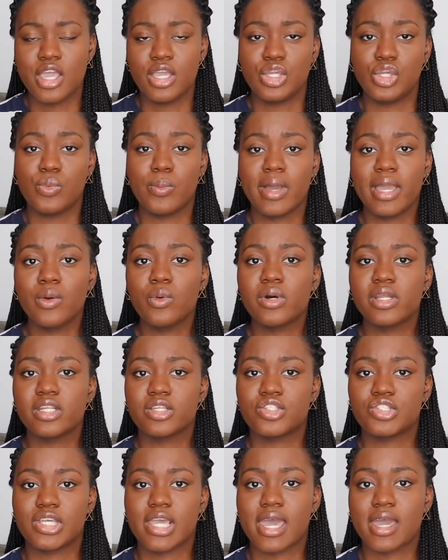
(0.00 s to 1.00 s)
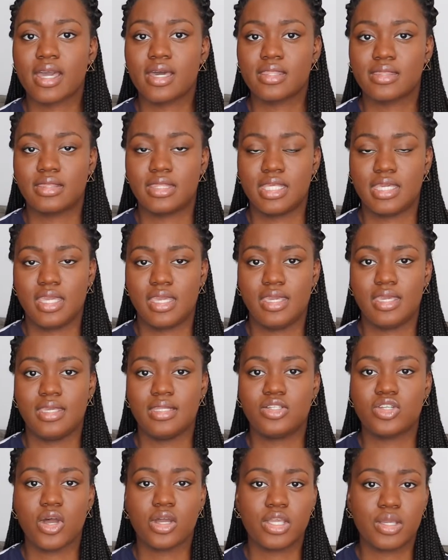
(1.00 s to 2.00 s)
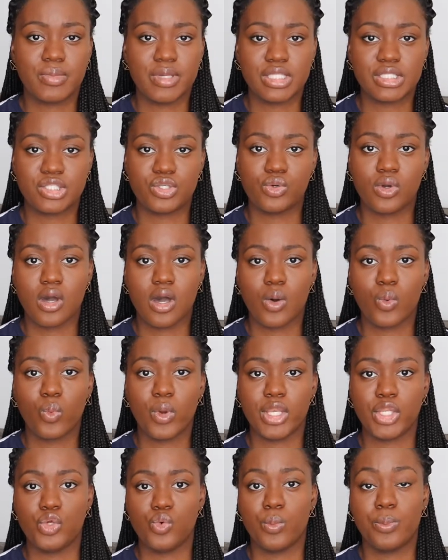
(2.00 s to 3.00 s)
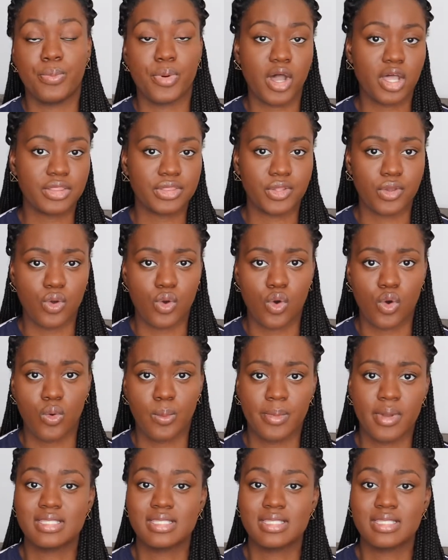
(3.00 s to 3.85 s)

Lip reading: you might want to check the documents you got when you bought the home.